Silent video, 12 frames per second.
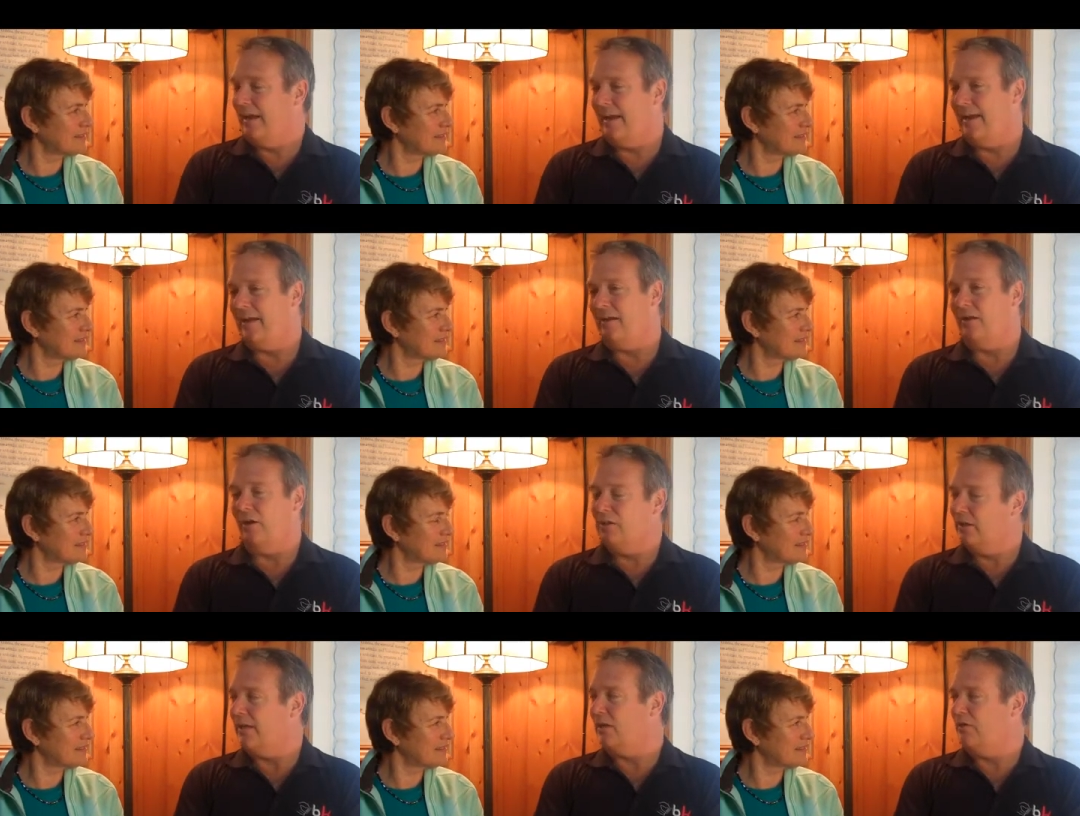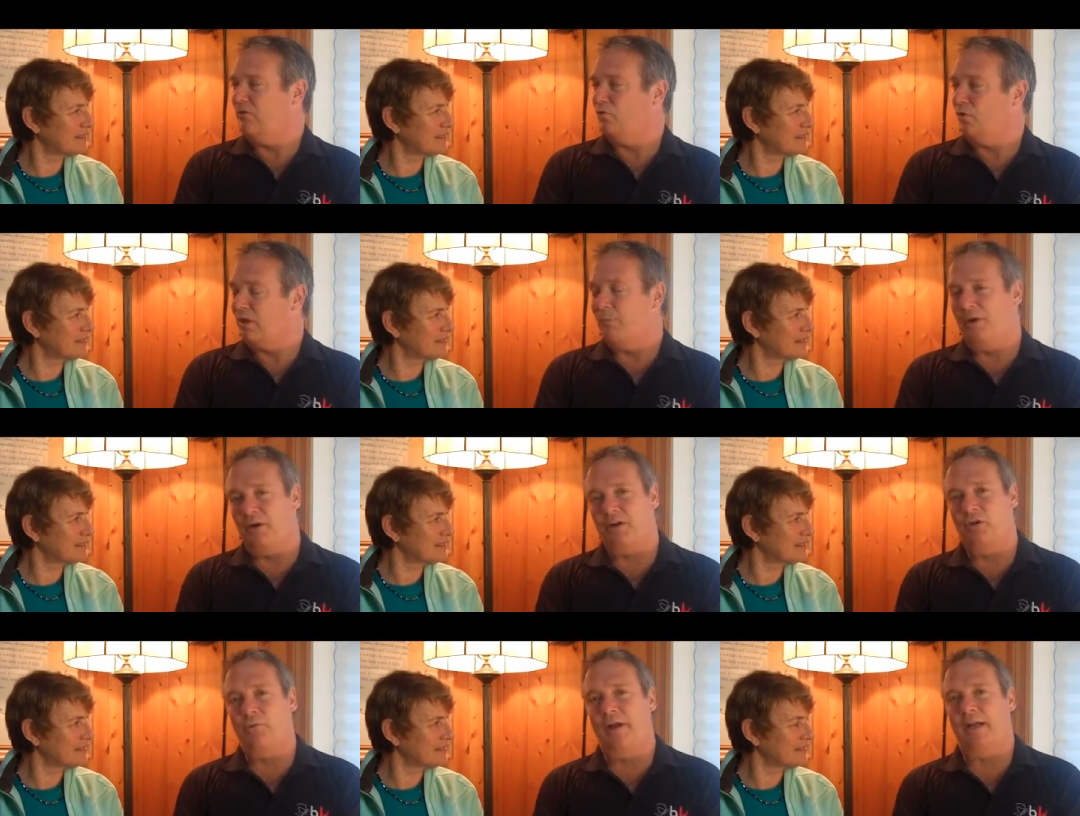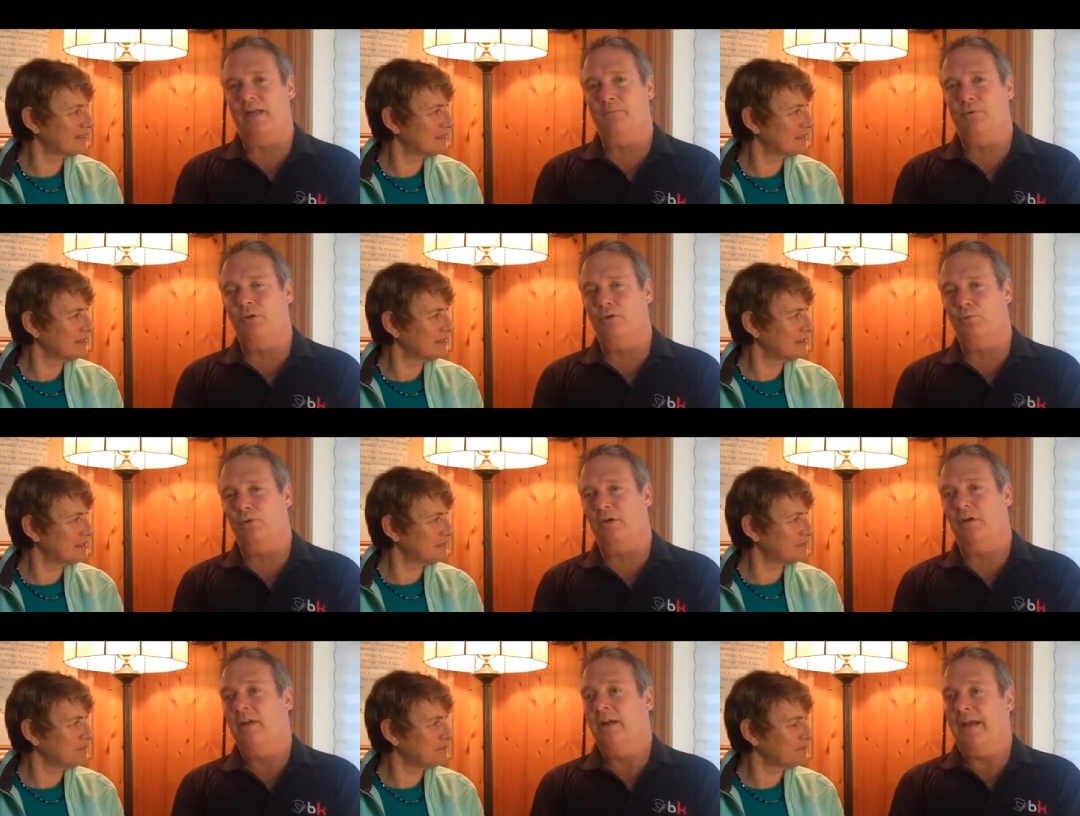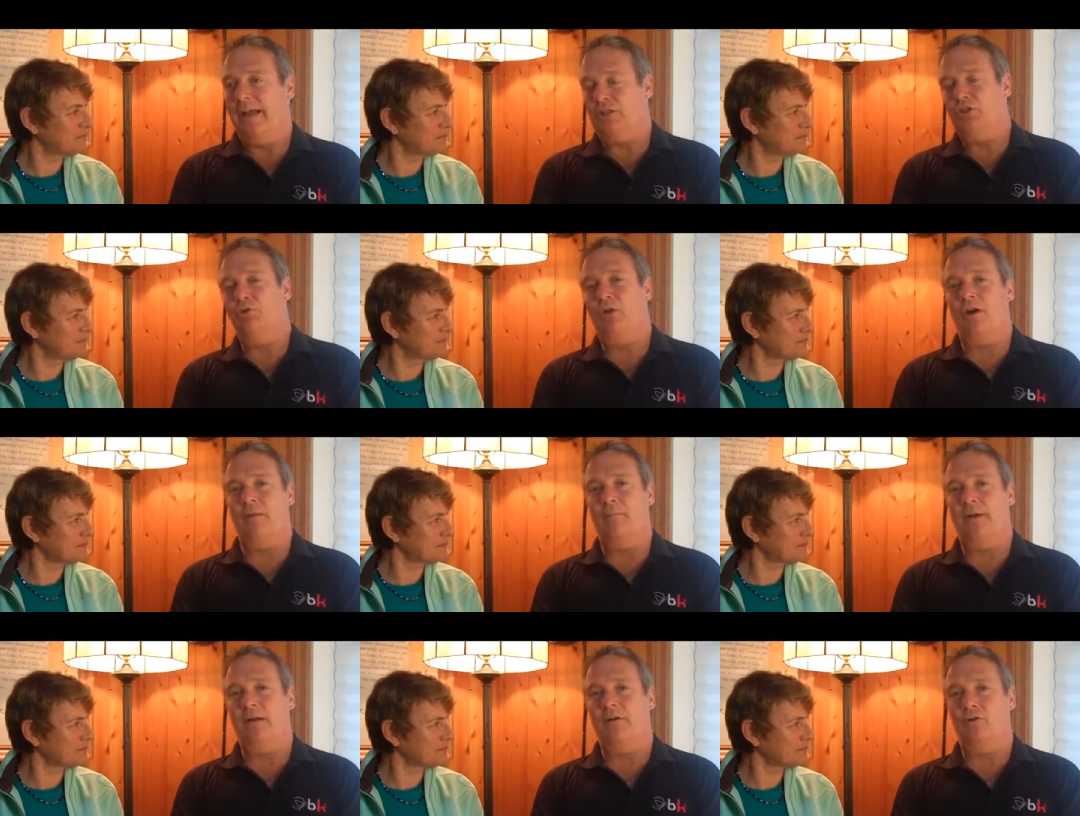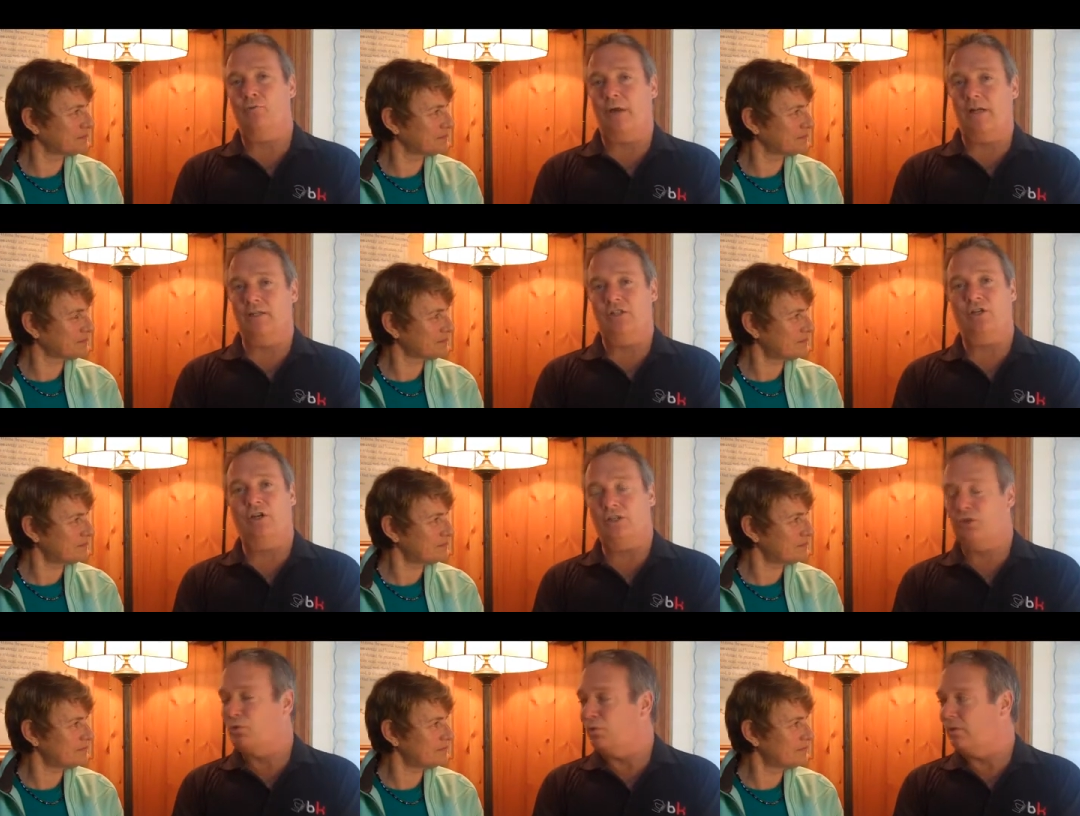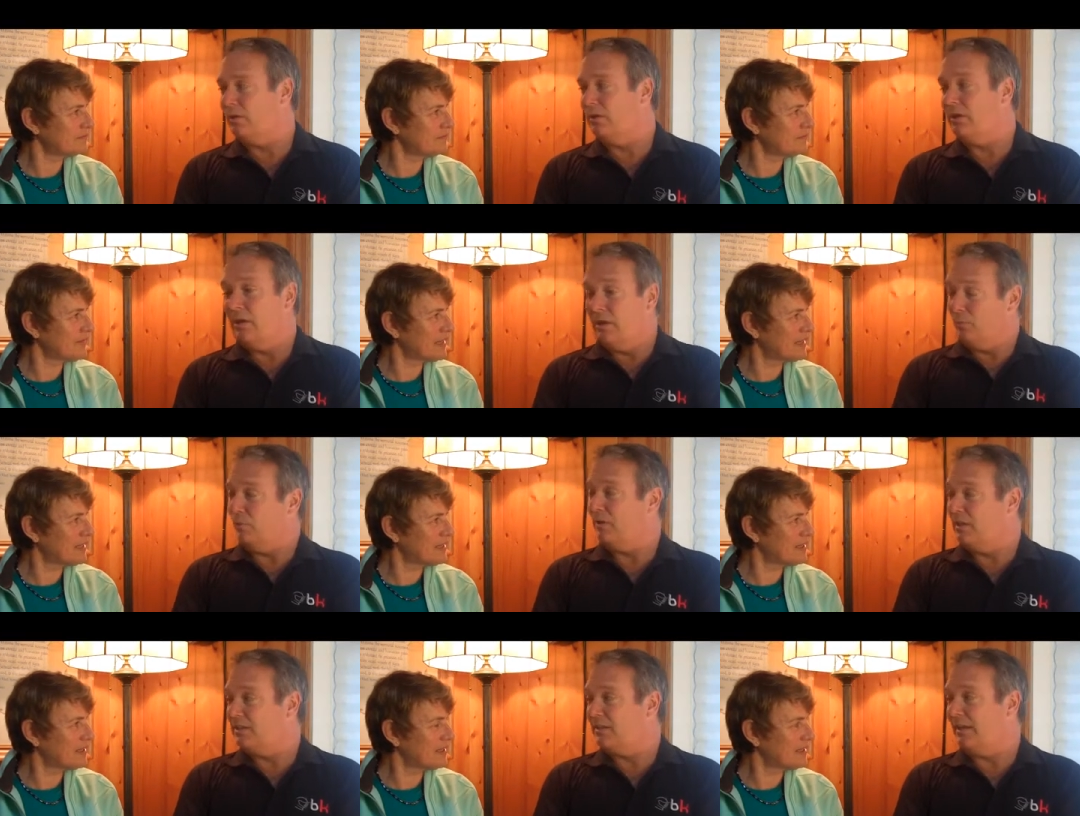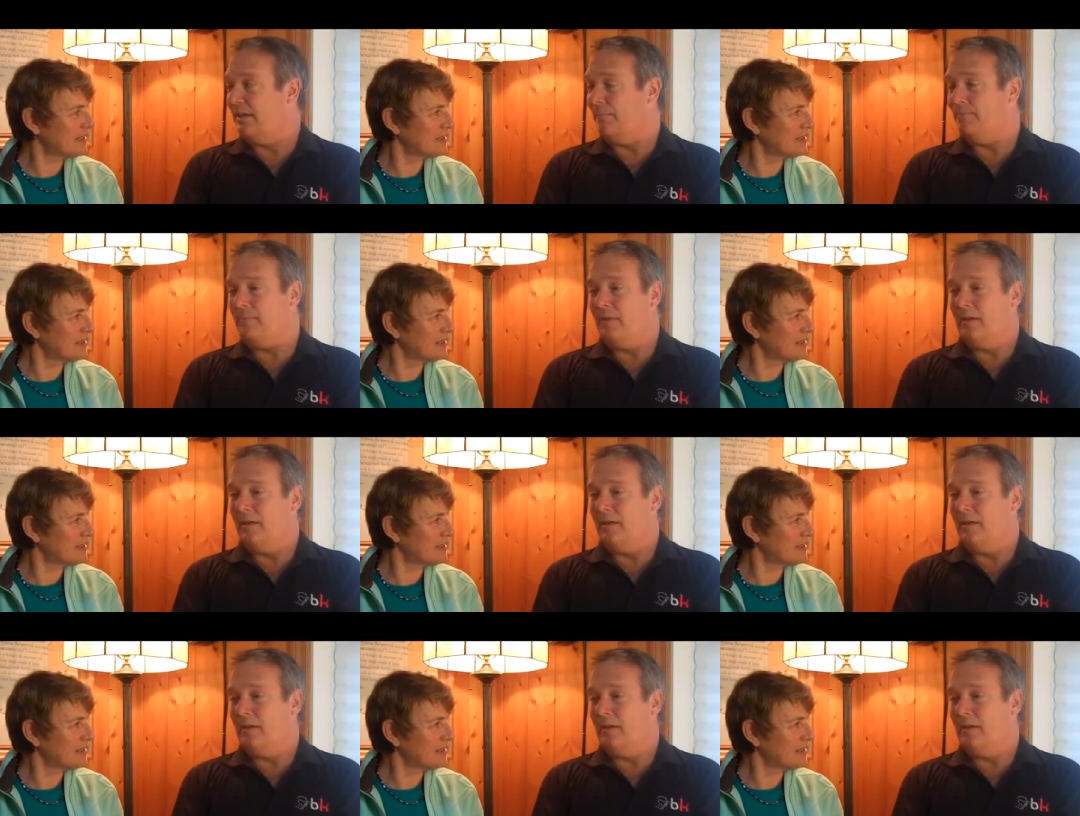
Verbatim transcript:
Speaker 1: And unlike North American racquetball, where as you got better the rallies got shorter, with this game